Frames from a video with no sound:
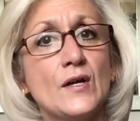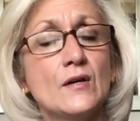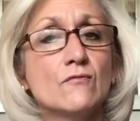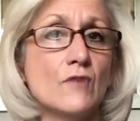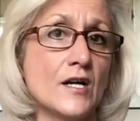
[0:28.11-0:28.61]

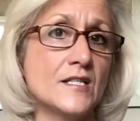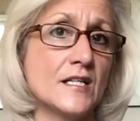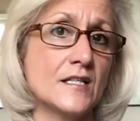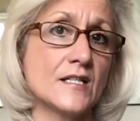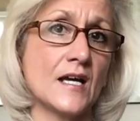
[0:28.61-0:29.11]
writing
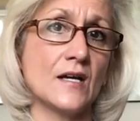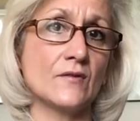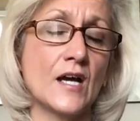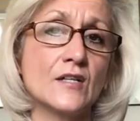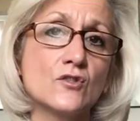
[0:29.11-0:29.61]
it down
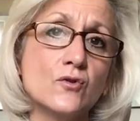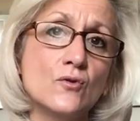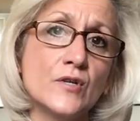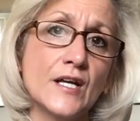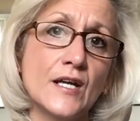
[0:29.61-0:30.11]
and
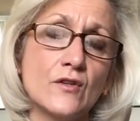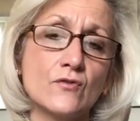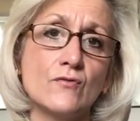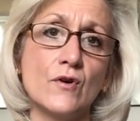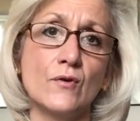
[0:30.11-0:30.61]
talking it
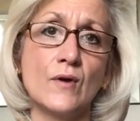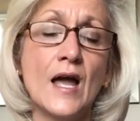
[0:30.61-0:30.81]
through